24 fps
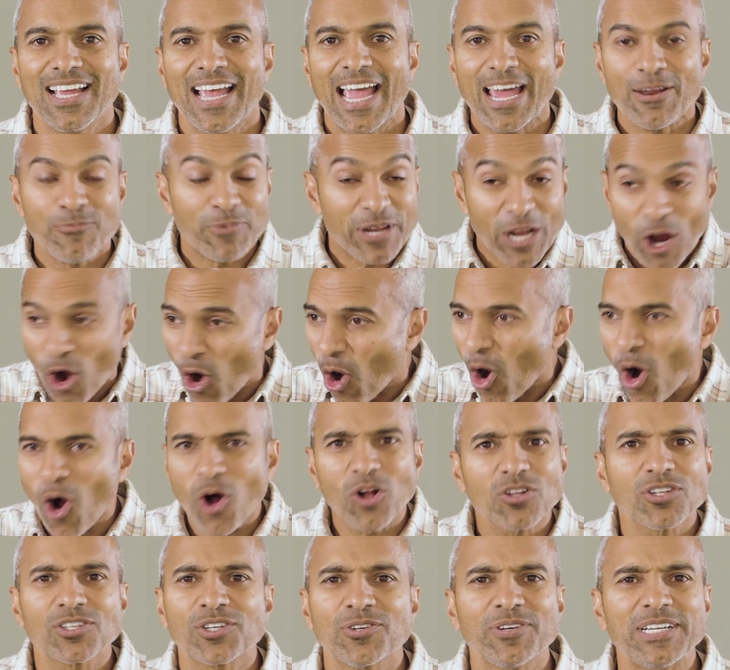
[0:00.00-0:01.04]
And we
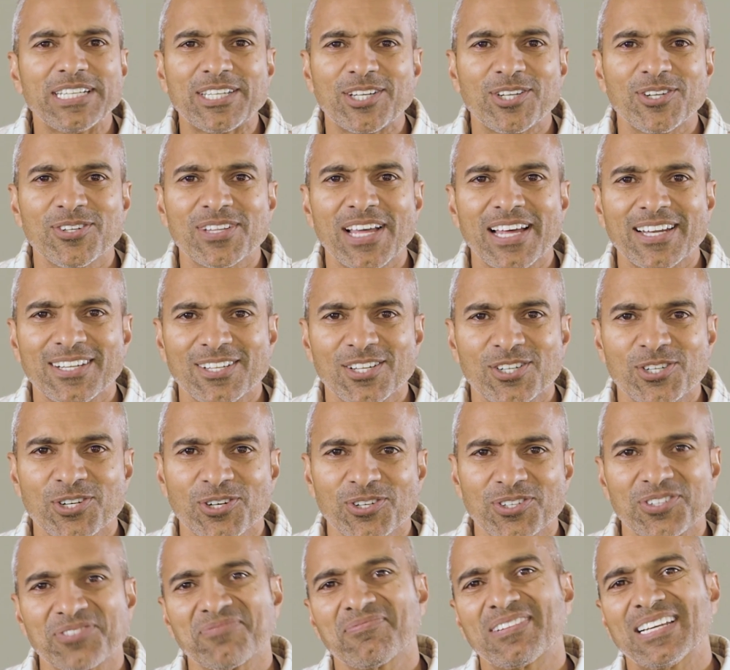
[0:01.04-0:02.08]
all agree to do that in the
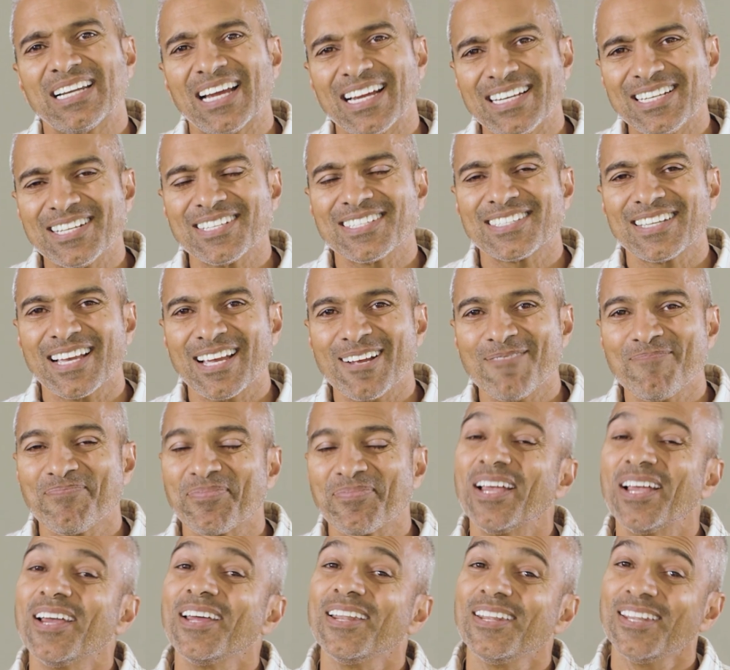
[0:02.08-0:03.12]
church. Can I just say,
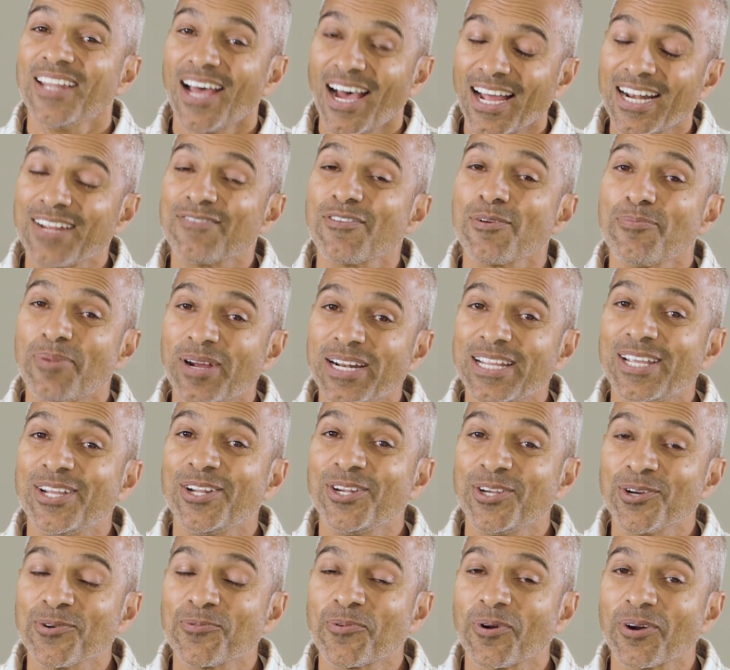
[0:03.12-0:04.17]
not everybody in
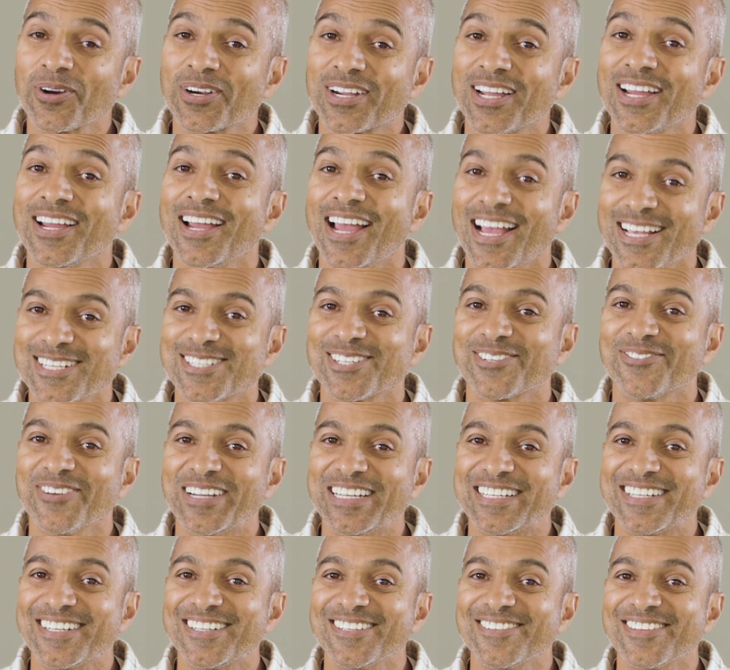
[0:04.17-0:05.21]
your work has
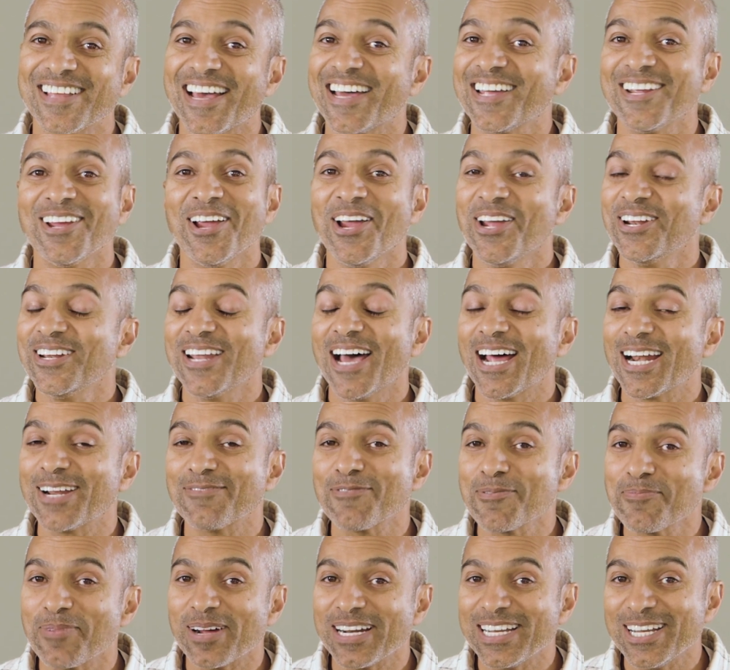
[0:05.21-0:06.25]
agreed to do that. Not
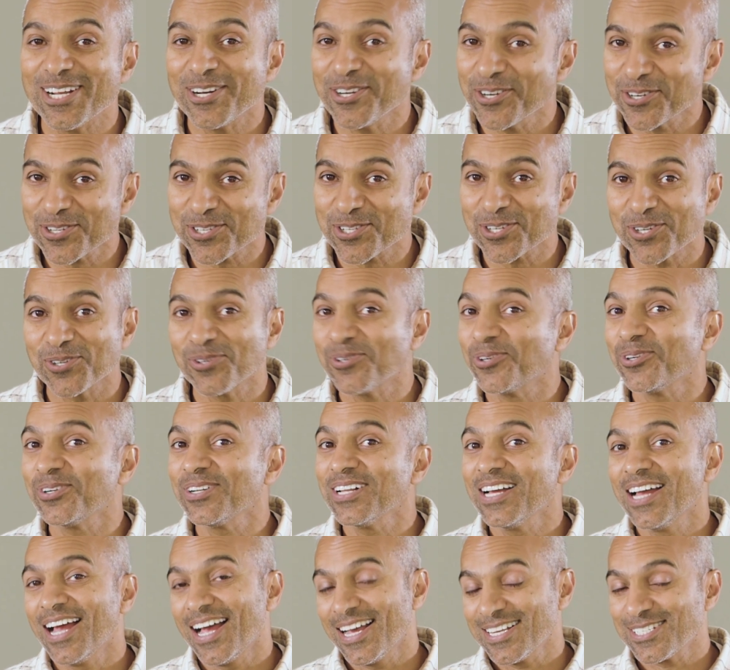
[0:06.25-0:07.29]
everybody in your school
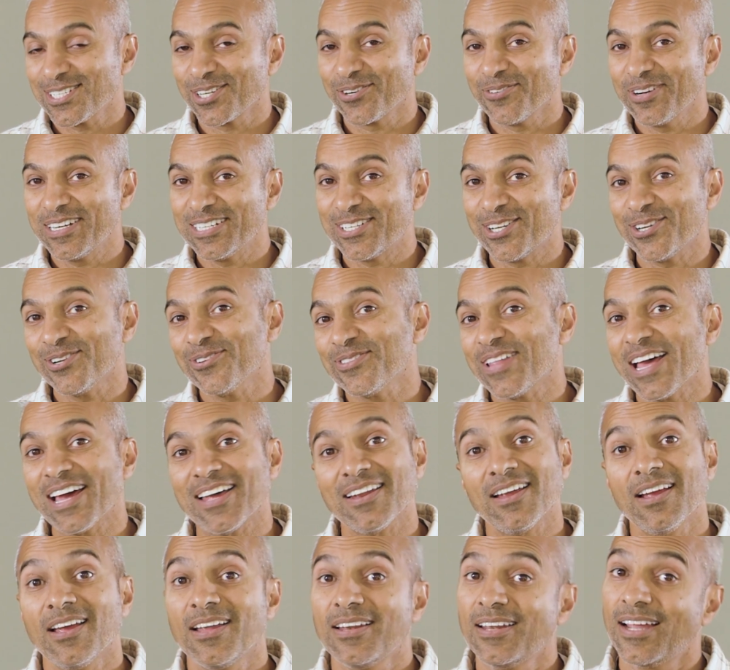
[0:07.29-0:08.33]
has agreed to do that.
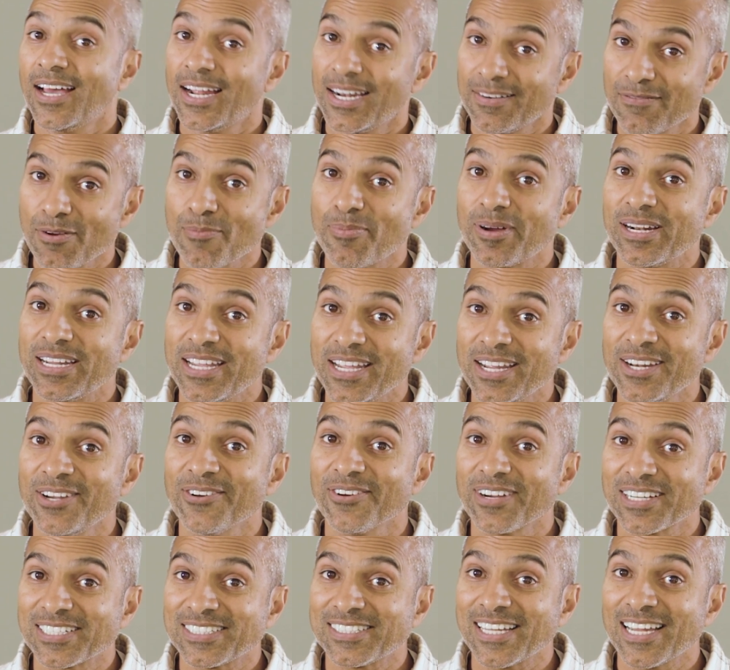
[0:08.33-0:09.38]
Not everybody in
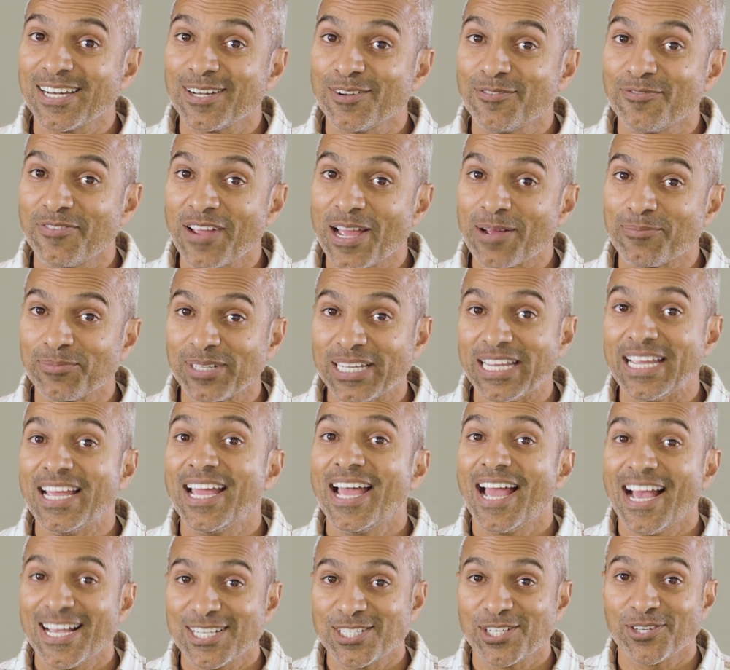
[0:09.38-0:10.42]
your extended family
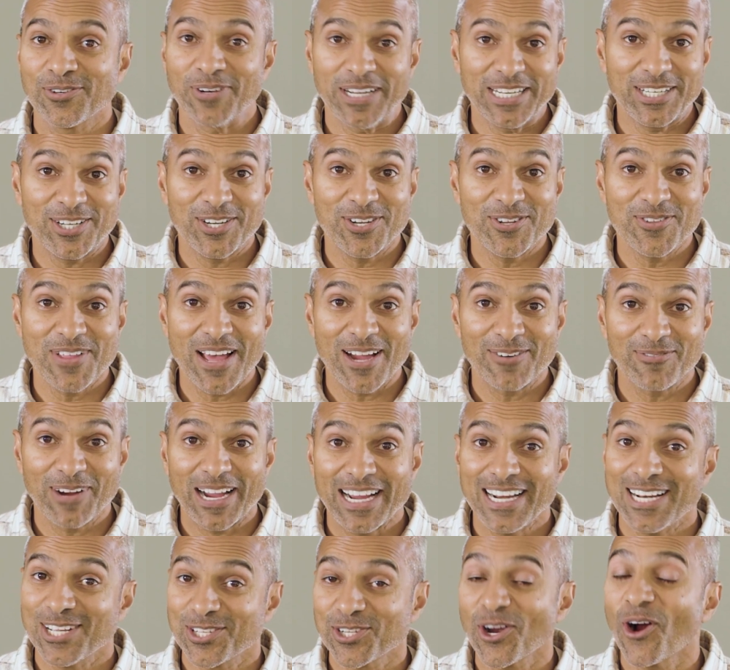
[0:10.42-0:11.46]
has agreed to do that,
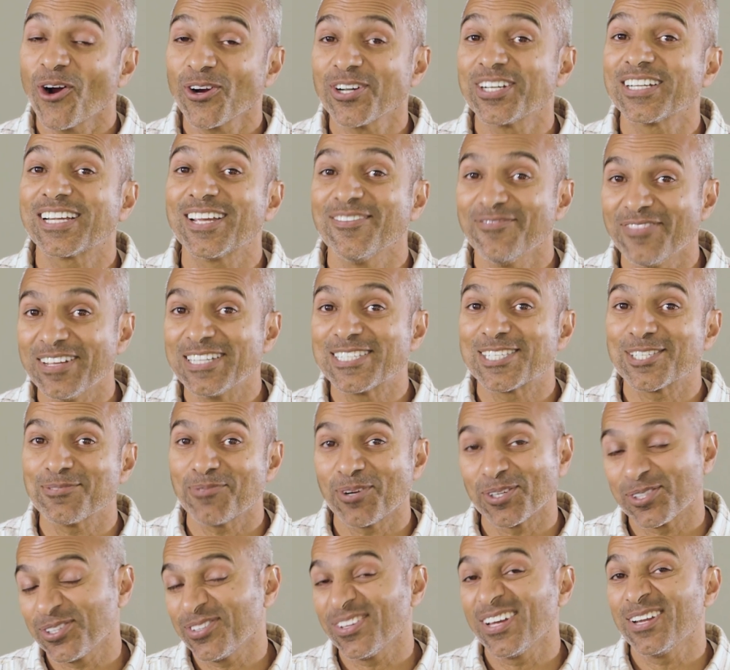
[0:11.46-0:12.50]
right? It's hard to convince them
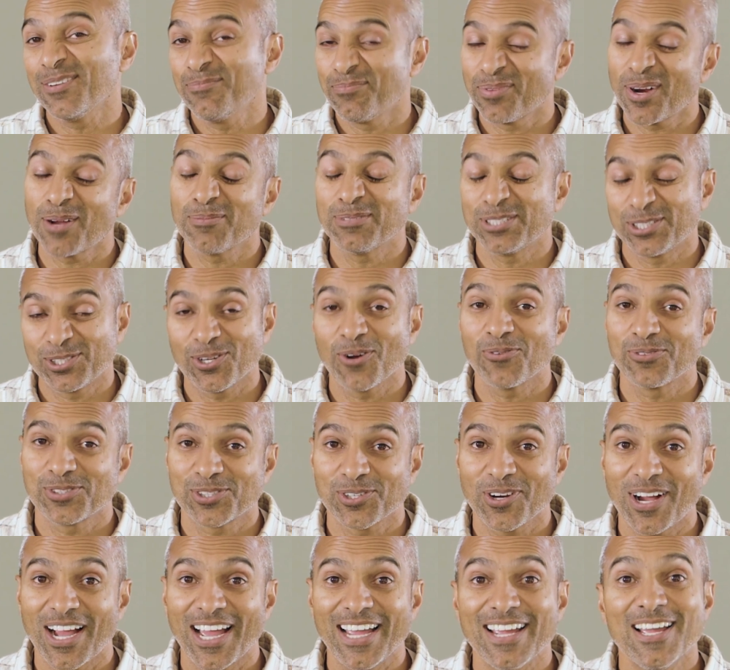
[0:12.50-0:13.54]
all to do that, and probably don't
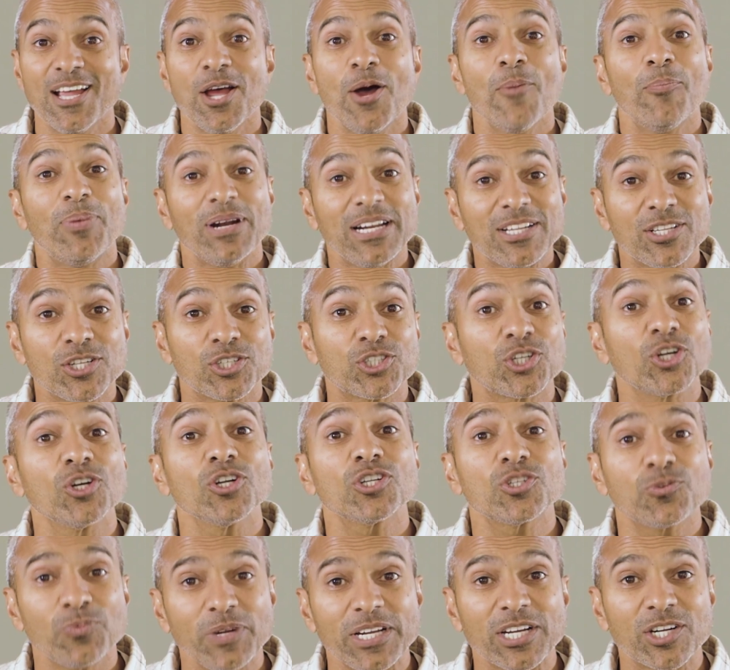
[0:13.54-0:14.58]
try. But in the
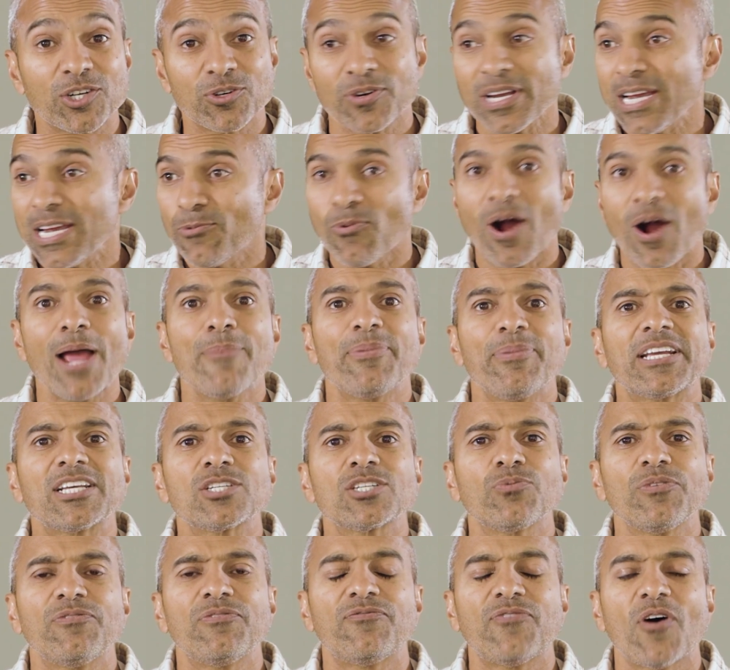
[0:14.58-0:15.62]
church, we agree. Why? Because
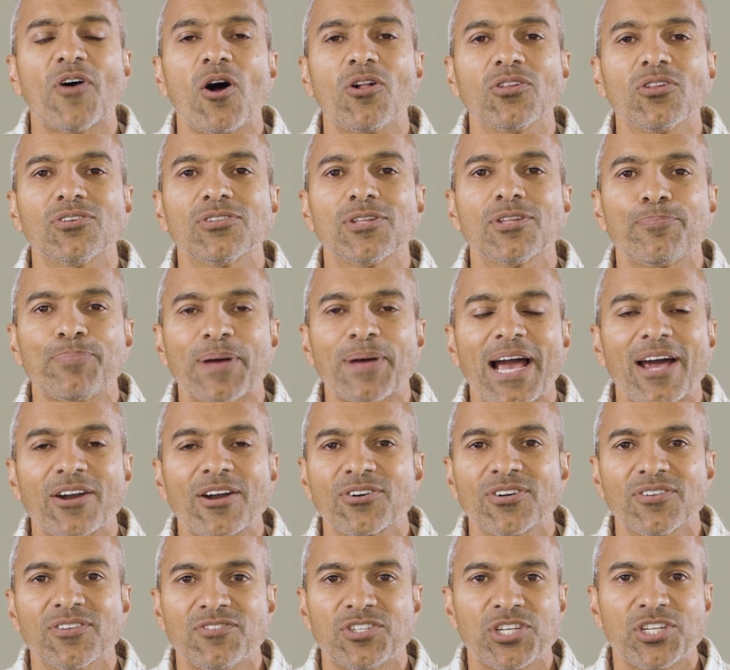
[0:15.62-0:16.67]
we follow the
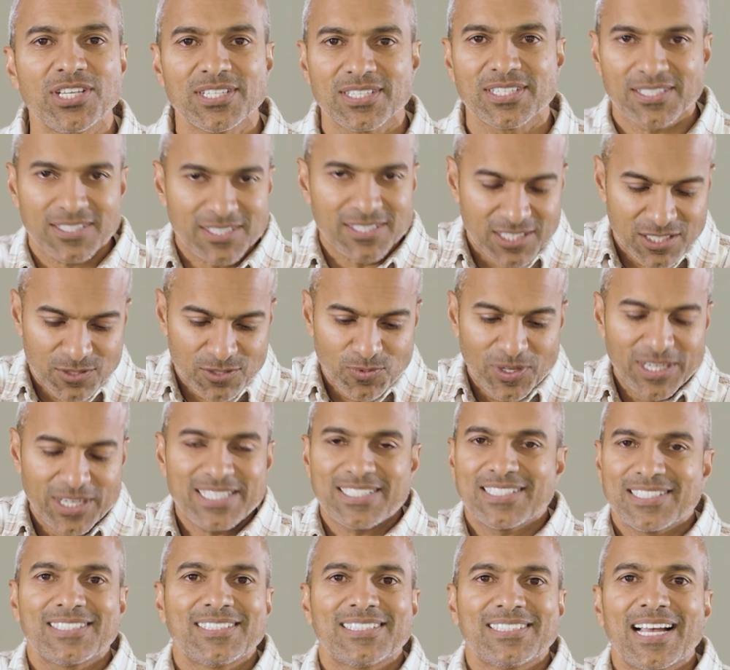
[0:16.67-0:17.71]
pattern of Jesus. This is what
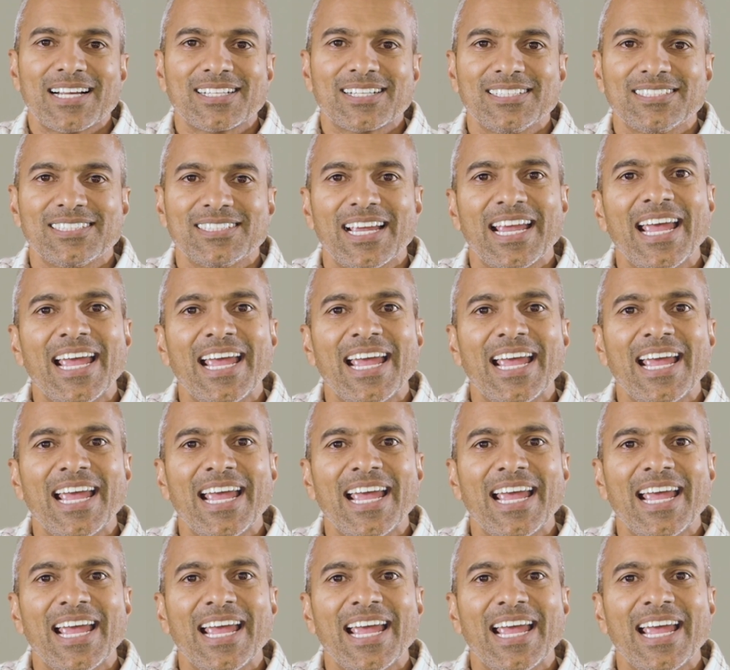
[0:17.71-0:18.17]
he's exactly saying.